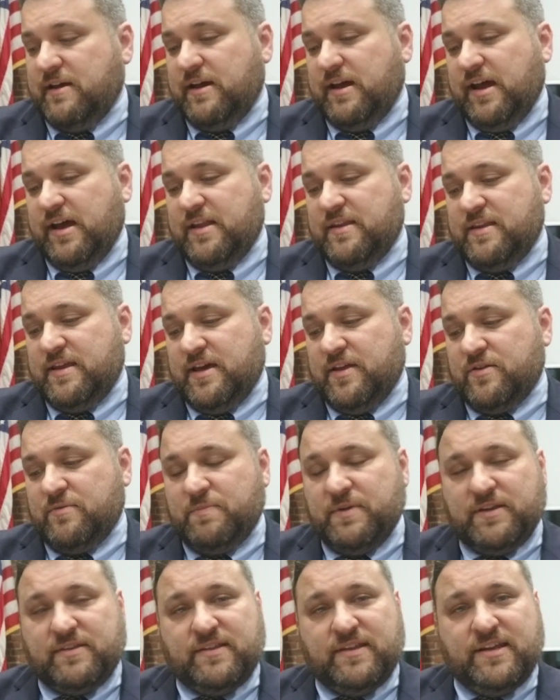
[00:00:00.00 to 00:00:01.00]
And the other
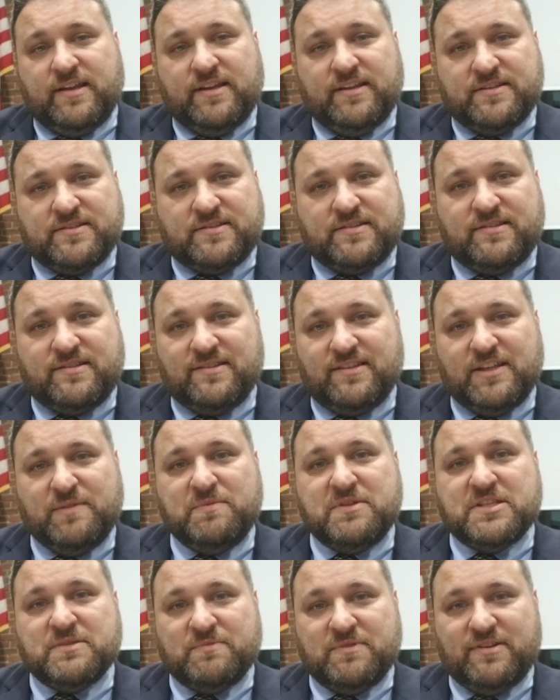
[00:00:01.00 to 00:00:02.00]
big thing is leave
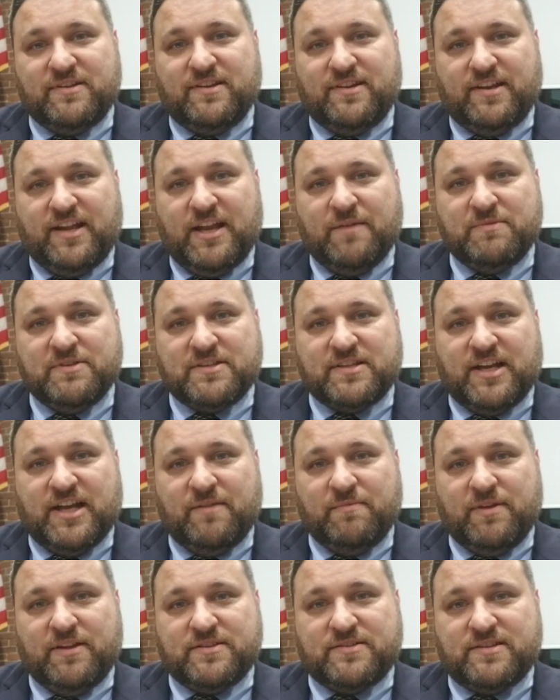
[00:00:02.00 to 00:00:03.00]
me some anonymous
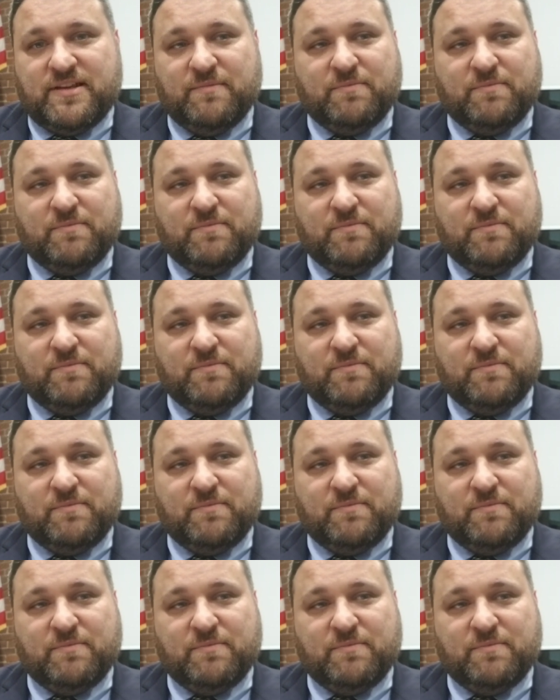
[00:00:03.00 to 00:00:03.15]
comments.